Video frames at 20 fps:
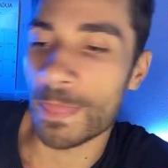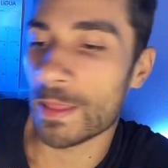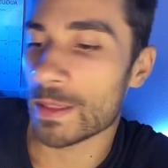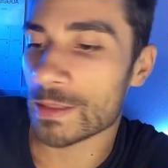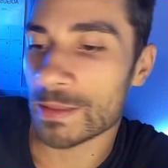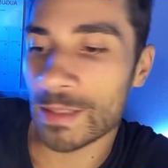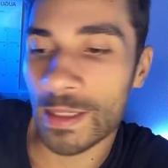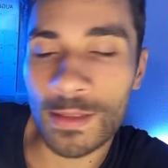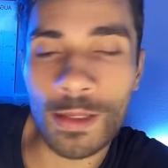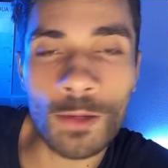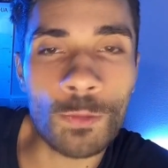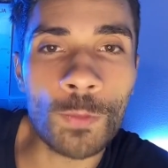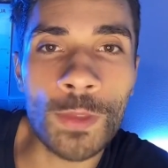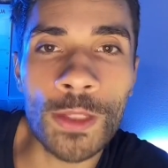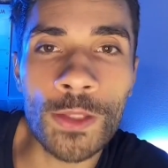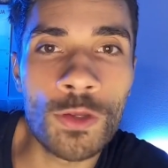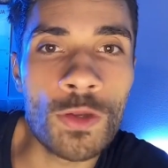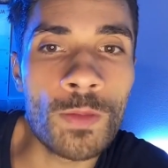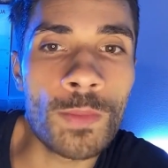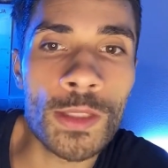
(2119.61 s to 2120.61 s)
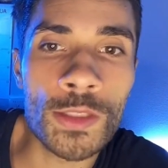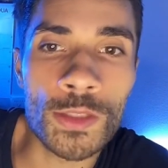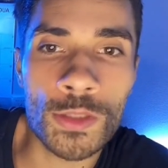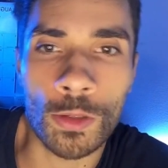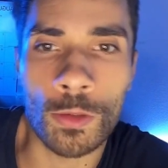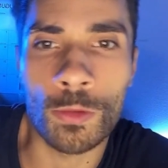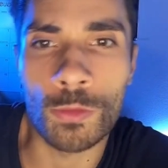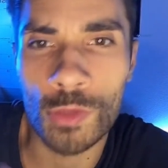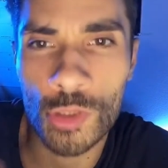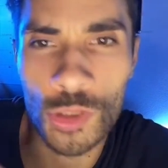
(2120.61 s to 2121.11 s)
It's not that we humans
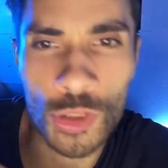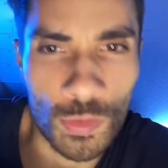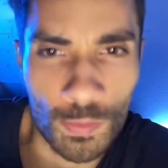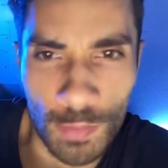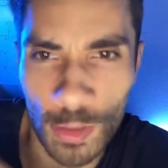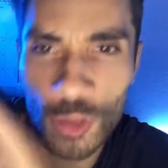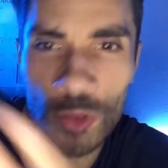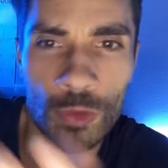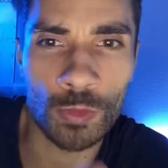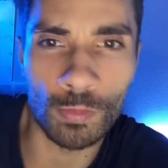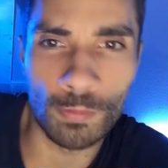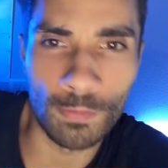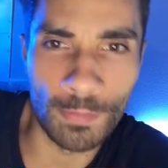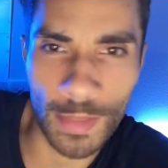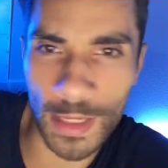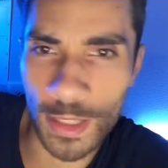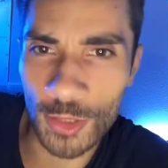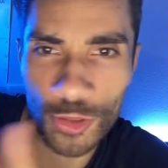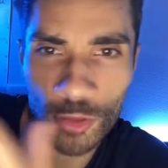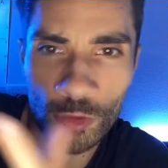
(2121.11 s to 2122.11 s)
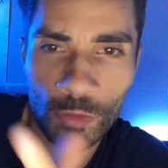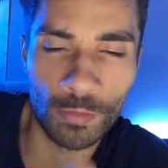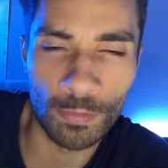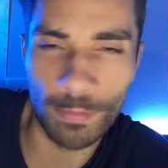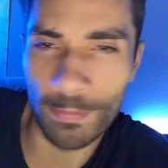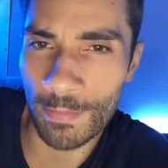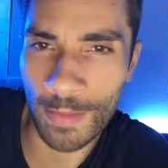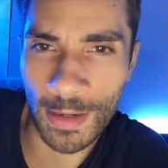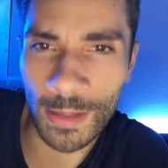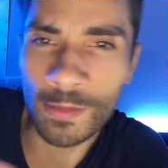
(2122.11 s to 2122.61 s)
are special,
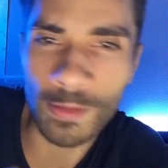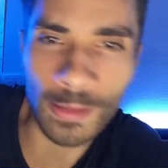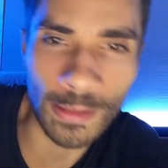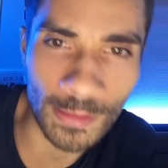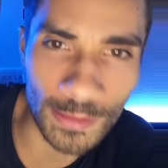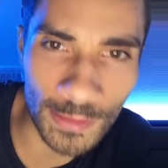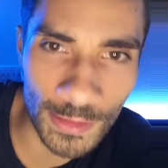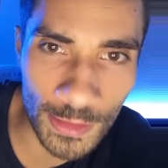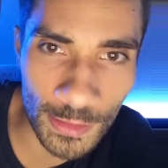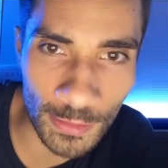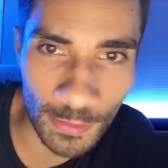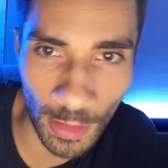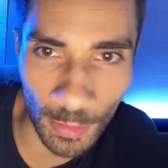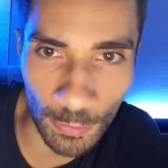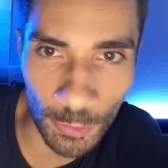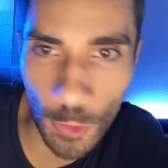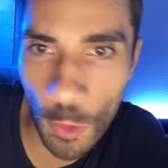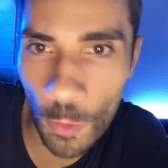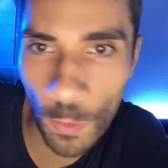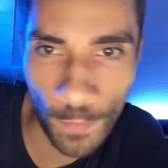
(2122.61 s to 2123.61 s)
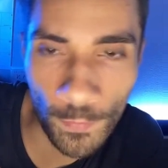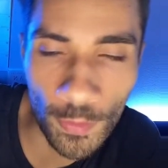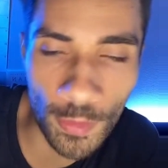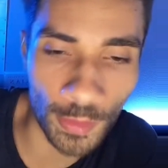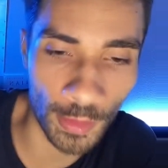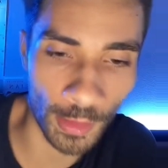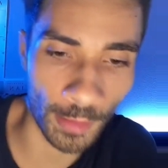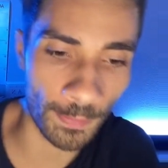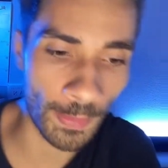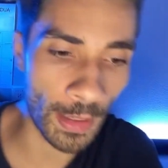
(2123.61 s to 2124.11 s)
magical aliens that know
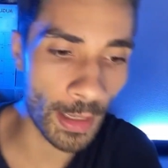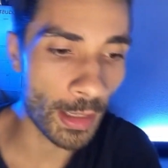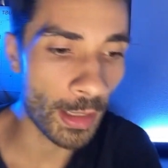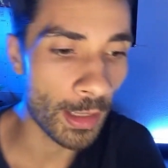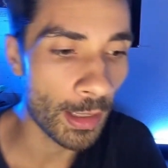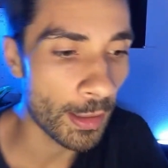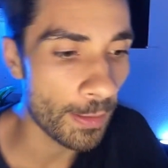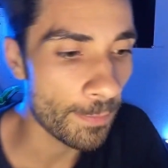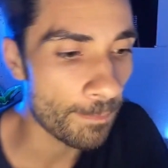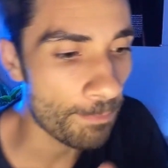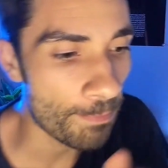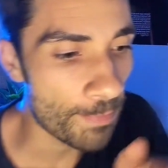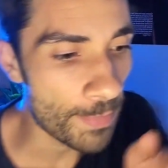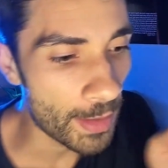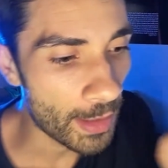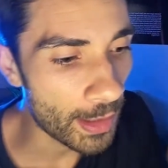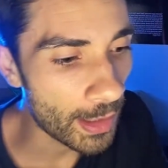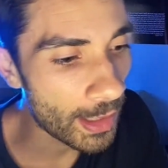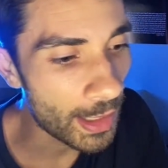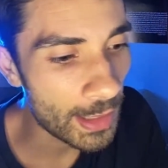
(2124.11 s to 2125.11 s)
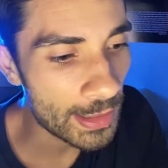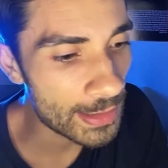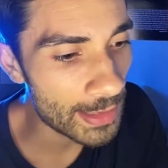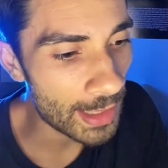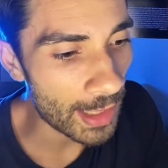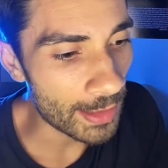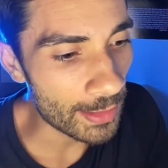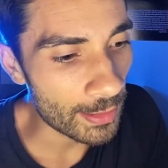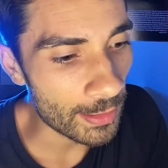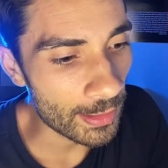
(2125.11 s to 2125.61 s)
everything. It's
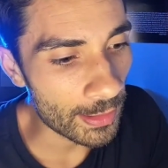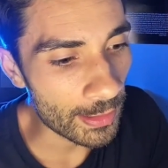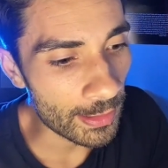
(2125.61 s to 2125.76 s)
not.